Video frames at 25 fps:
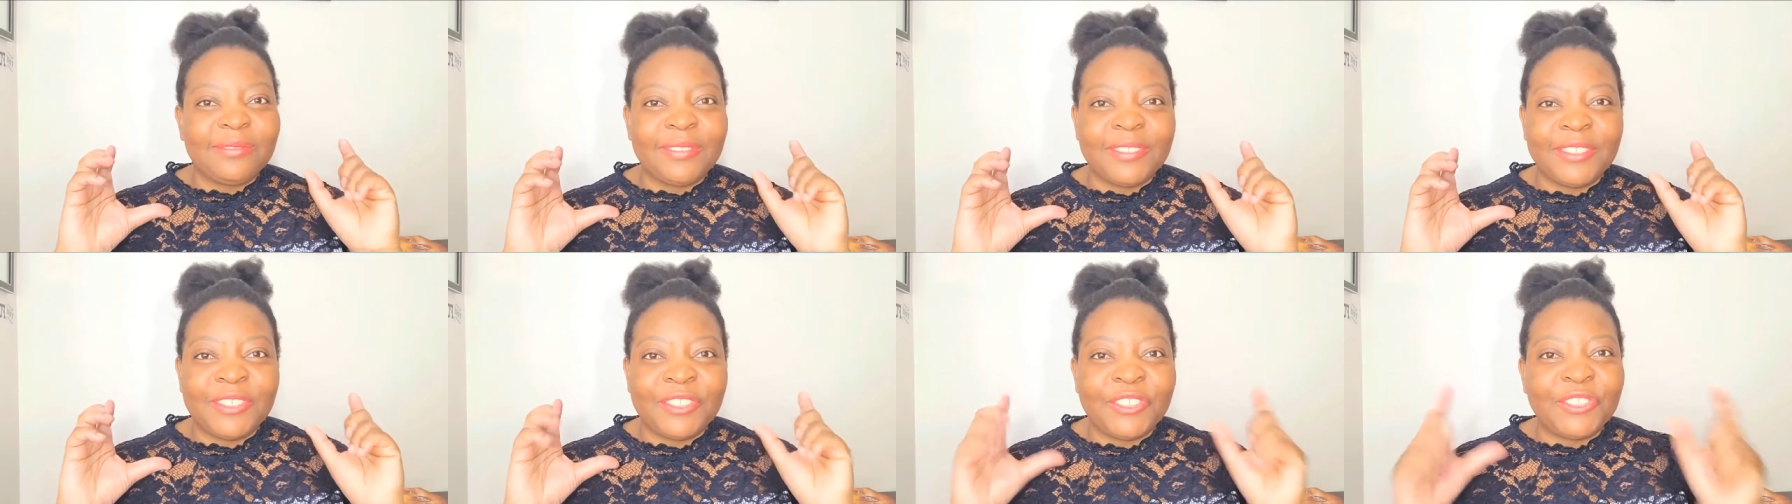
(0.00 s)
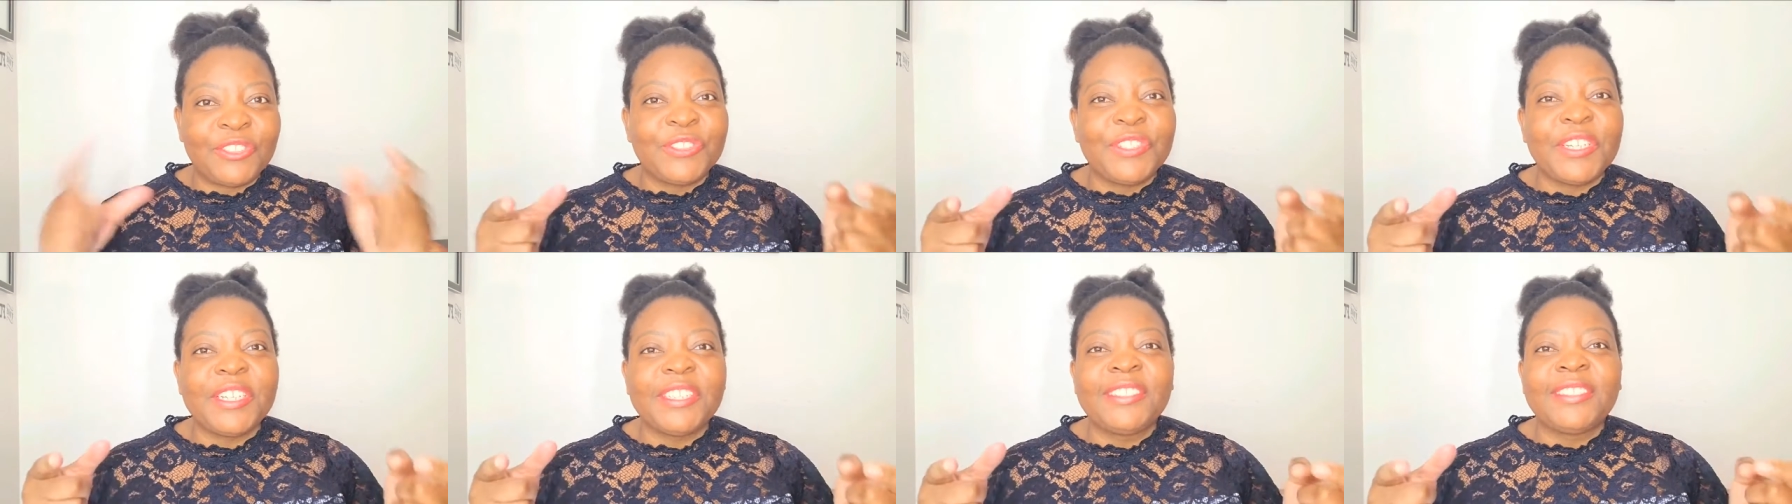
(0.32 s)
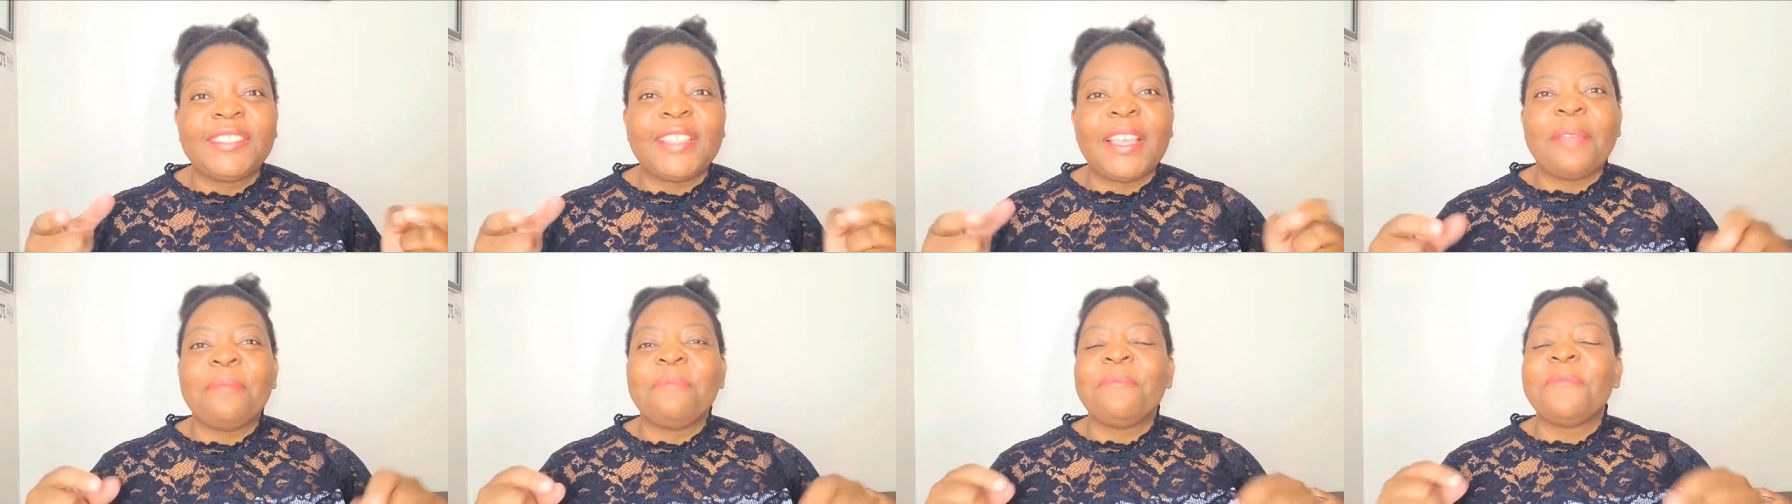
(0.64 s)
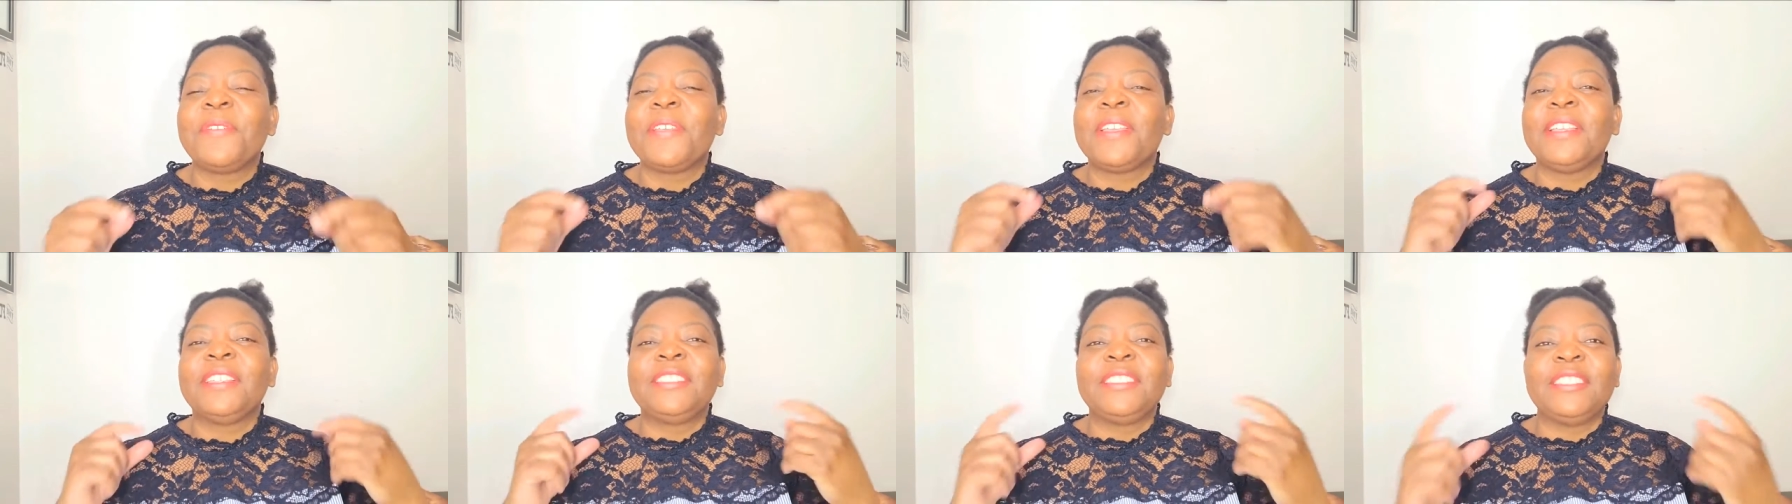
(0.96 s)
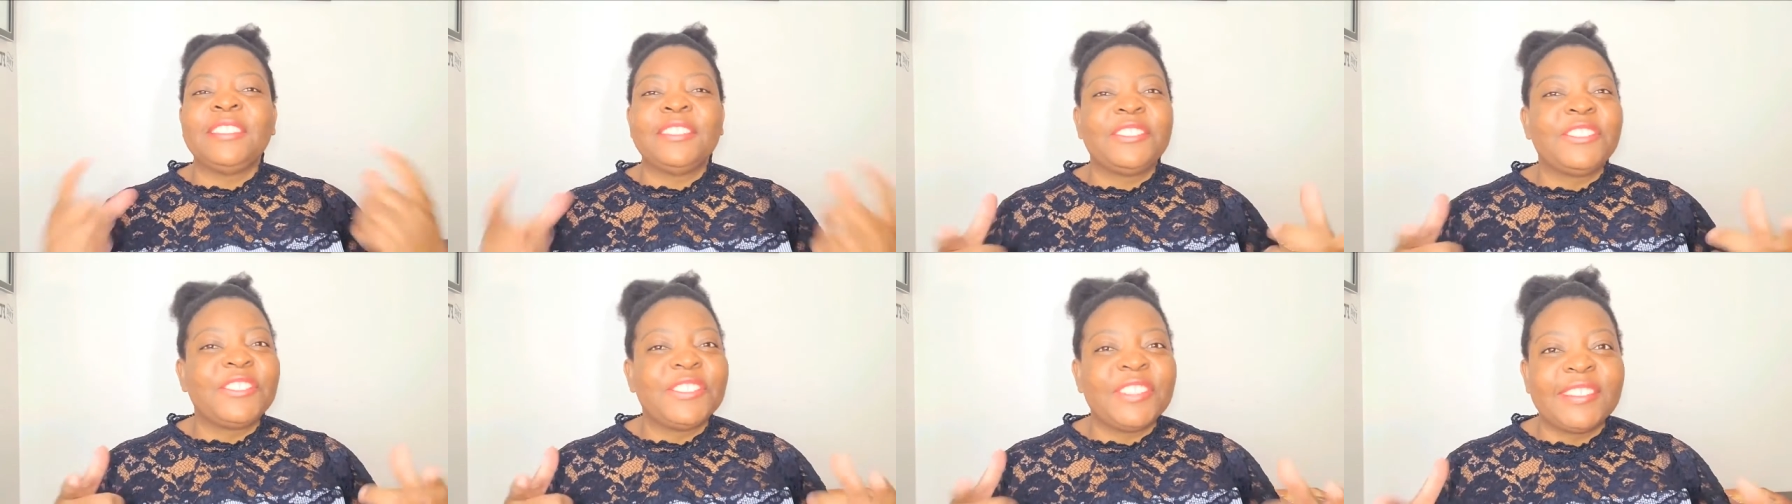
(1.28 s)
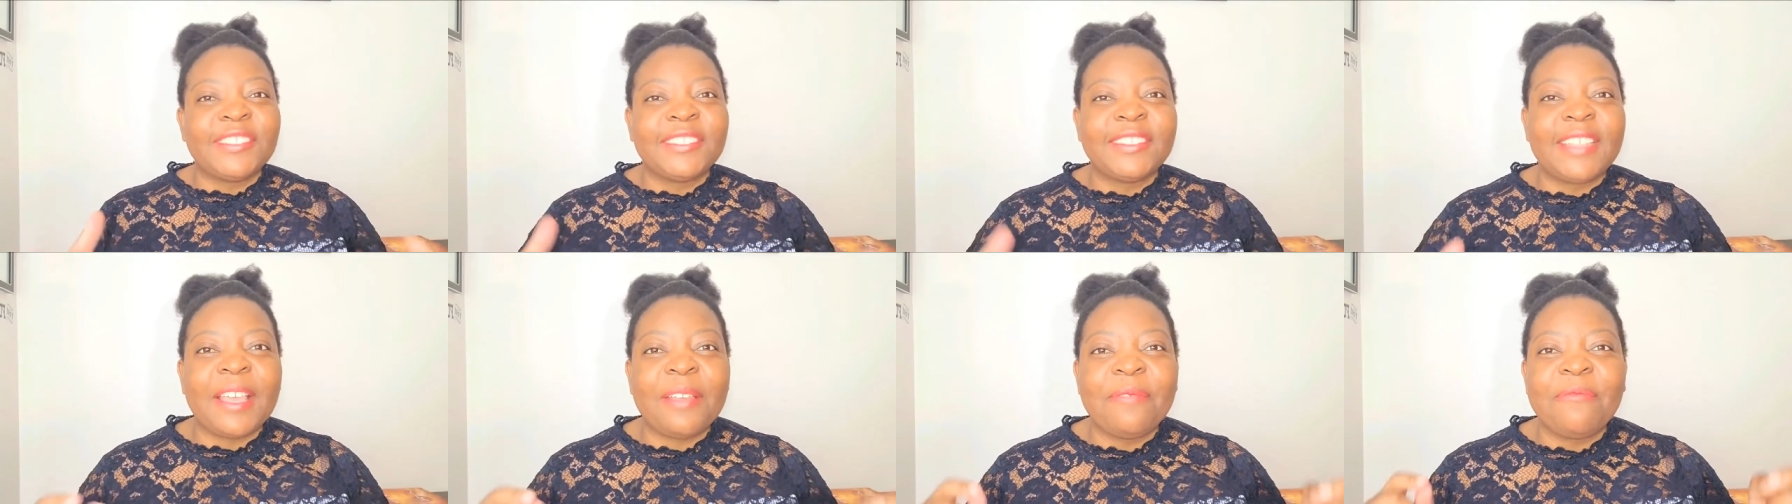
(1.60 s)
intrigues them, it
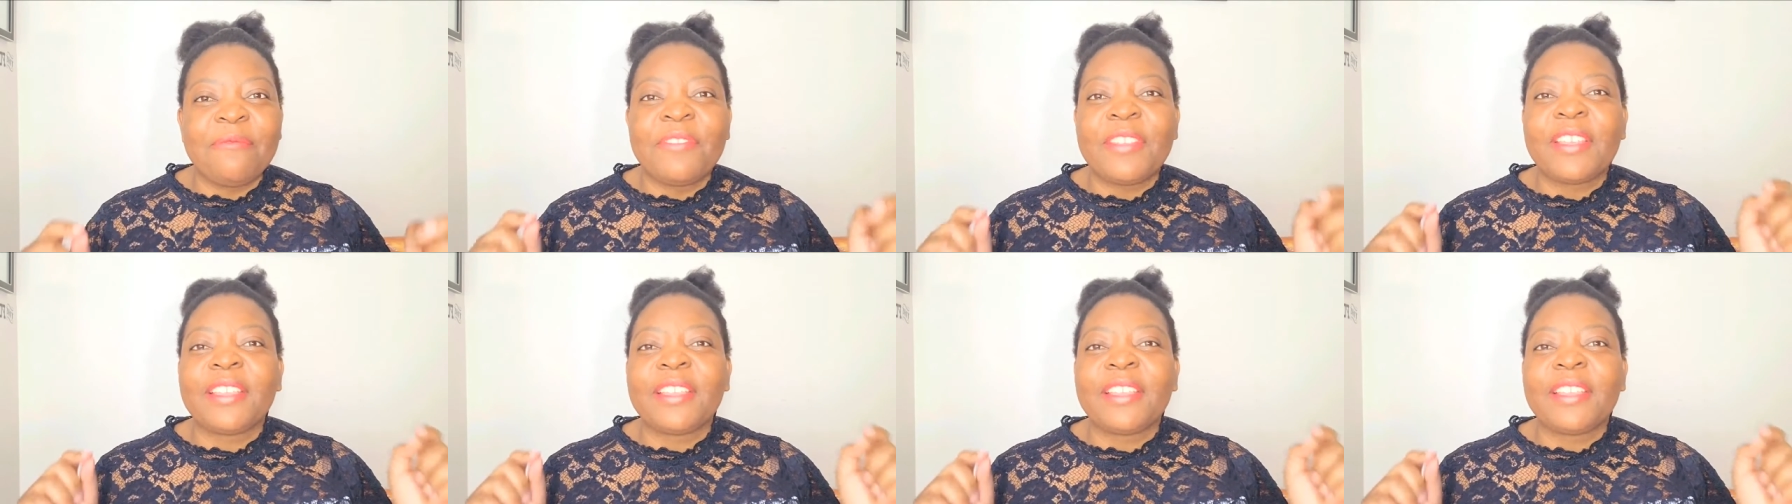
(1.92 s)
interests them,